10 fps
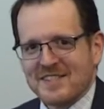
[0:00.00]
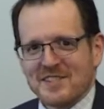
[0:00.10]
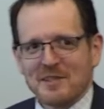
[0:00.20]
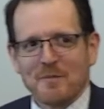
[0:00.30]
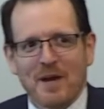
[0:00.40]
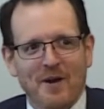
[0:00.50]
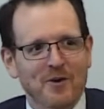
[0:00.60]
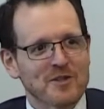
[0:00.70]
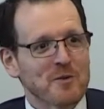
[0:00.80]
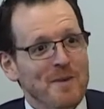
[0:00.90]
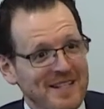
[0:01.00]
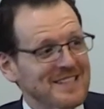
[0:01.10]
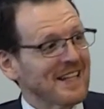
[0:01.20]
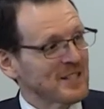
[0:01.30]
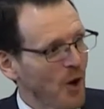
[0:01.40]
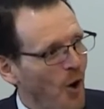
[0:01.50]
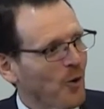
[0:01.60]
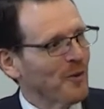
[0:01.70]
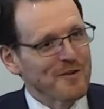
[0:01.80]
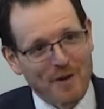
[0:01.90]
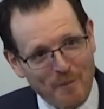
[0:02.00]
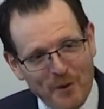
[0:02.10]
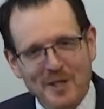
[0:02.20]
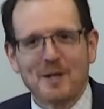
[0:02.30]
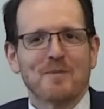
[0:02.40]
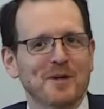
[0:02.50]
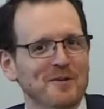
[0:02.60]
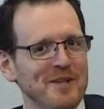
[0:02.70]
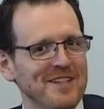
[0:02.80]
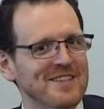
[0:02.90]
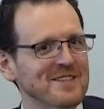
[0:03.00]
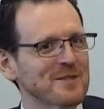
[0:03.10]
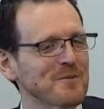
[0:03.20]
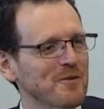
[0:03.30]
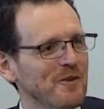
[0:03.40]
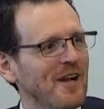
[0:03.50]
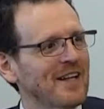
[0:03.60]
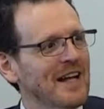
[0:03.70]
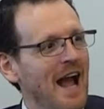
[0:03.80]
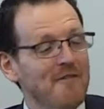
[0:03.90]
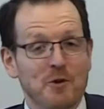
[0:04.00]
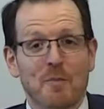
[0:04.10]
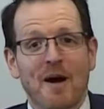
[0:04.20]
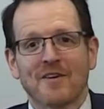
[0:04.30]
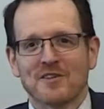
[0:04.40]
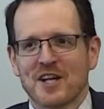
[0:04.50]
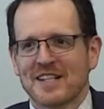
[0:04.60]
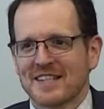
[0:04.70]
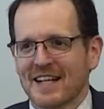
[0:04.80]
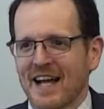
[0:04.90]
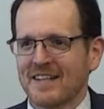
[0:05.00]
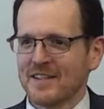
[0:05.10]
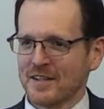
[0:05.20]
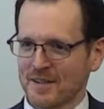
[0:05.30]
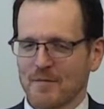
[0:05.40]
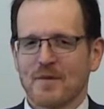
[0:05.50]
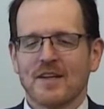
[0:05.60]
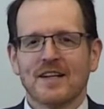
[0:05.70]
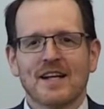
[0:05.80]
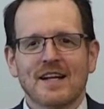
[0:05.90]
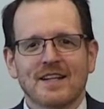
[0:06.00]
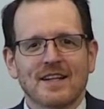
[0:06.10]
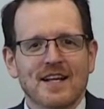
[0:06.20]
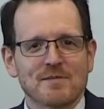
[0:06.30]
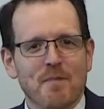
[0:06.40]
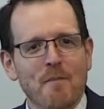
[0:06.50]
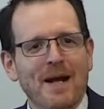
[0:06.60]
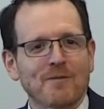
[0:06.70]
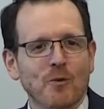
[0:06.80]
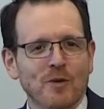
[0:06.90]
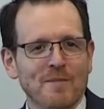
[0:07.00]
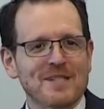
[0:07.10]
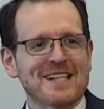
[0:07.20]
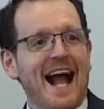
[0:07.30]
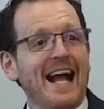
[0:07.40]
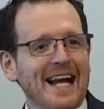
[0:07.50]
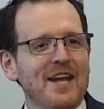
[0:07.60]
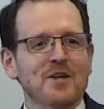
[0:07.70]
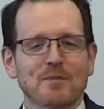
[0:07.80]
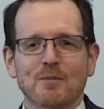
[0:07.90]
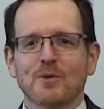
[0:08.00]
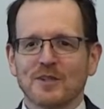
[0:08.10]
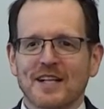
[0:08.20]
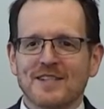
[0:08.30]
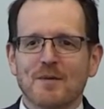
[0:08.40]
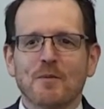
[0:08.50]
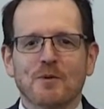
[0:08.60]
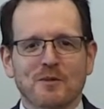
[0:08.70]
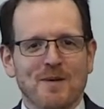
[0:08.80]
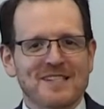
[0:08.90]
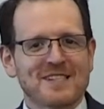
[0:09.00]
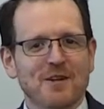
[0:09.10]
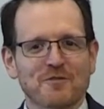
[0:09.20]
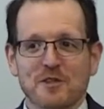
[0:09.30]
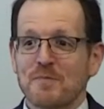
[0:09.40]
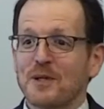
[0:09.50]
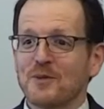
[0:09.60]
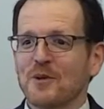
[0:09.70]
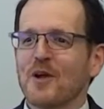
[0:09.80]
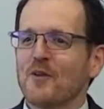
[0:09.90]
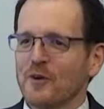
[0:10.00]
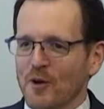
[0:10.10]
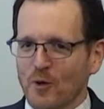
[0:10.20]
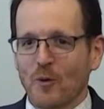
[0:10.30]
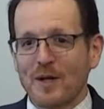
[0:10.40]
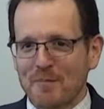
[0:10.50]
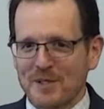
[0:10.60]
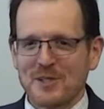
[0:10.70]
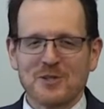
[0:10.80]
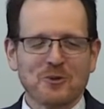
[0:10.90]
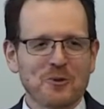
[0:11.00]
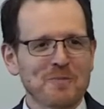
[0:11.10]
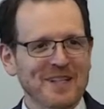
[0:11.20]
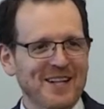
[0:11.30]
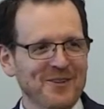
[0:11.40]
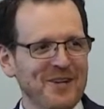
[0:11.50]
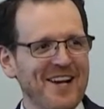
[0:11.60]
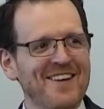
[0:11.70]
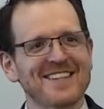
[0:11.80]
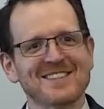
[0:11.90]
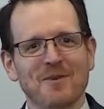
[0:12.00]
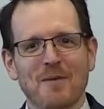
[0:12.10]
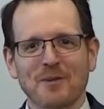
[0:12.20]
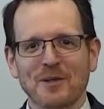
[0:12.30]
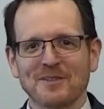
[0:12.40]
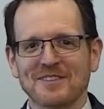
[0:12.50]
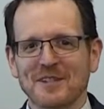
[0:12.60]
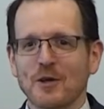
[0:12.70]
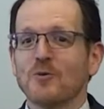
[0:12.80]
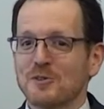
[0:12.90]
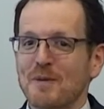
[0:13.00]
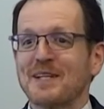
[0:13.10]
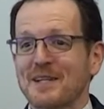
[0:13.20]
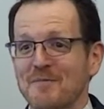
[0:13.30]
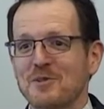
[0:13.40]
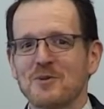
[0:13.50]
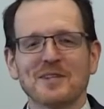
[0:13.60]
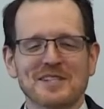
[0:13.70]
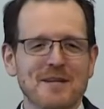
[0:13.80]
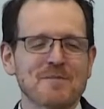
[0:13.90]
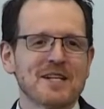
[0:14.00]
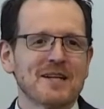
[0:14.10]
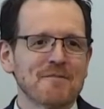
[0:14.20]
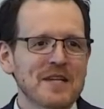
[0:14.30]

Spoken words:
to slip out early, so it makes it less awkward if I'm already up here when I slip over. I have to apologize. I got, as Mike won't let me say, I got double booked. I double booked myself to speak to another great business group in Carroll County, so I'm going to go speak to them too at the same time